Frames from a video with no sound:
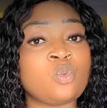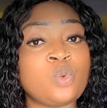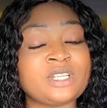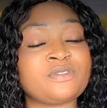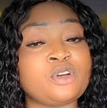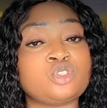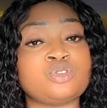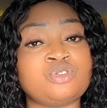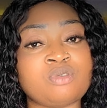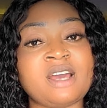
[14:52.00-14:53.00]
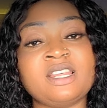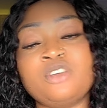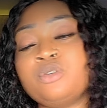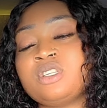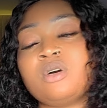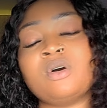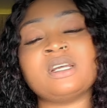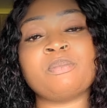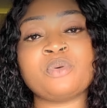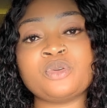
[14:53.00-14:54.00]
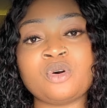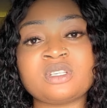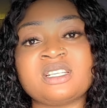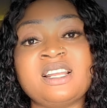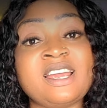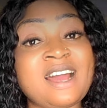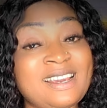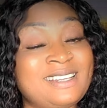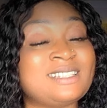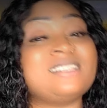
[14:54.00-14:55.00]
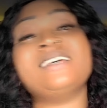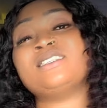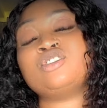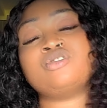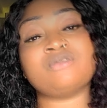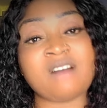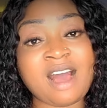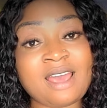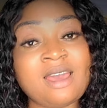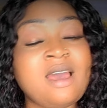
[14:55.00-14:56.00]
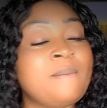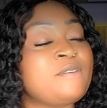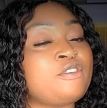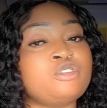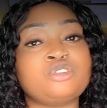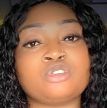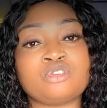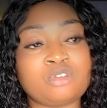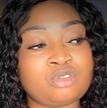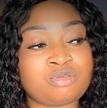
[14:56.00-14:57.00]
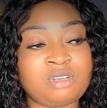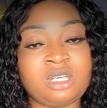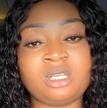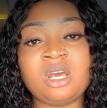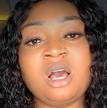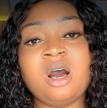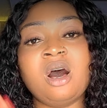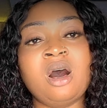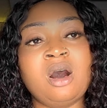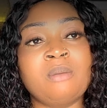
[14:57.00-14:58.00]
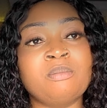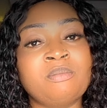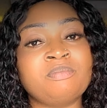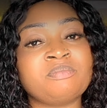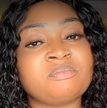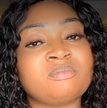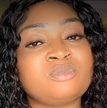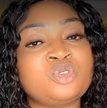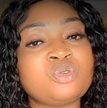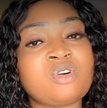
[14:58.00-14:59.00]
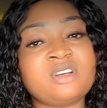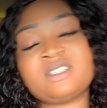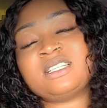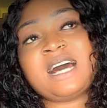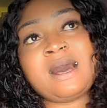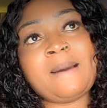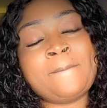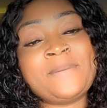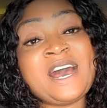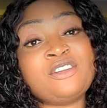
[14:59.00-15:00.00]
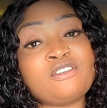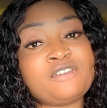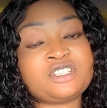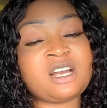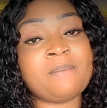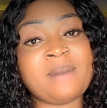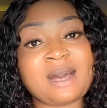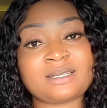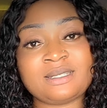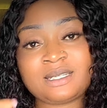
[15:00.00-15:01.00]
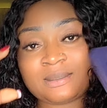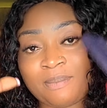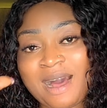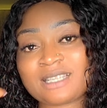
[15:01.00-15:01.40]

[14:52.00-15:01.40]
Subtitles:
wait for it to dry, then use the other products, layer it, let it dry before you use your sunscreen. Do consider buying your facial masks. This